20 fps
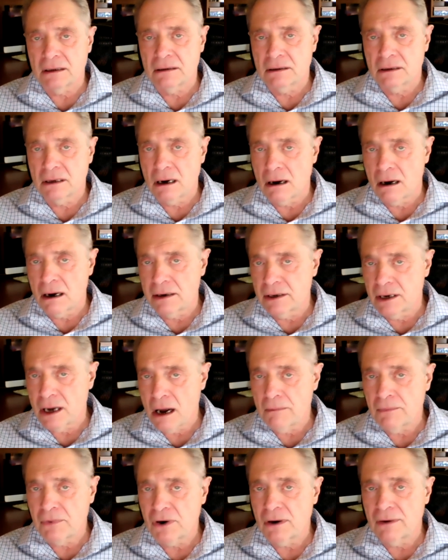There are a
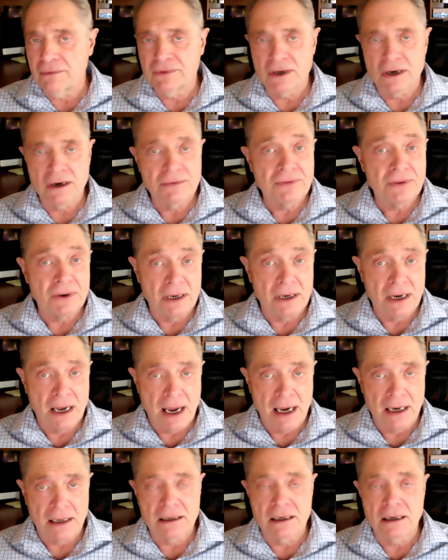number of different
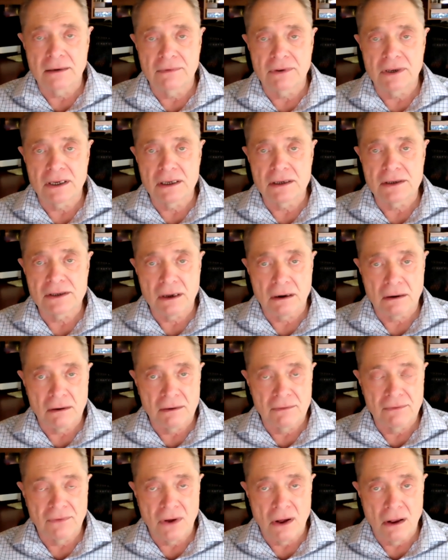activities that are
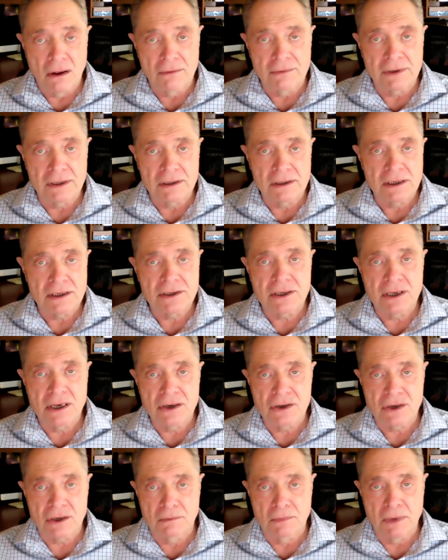involved in
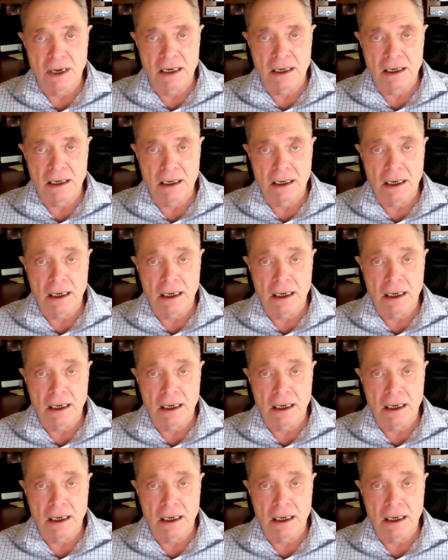decision making.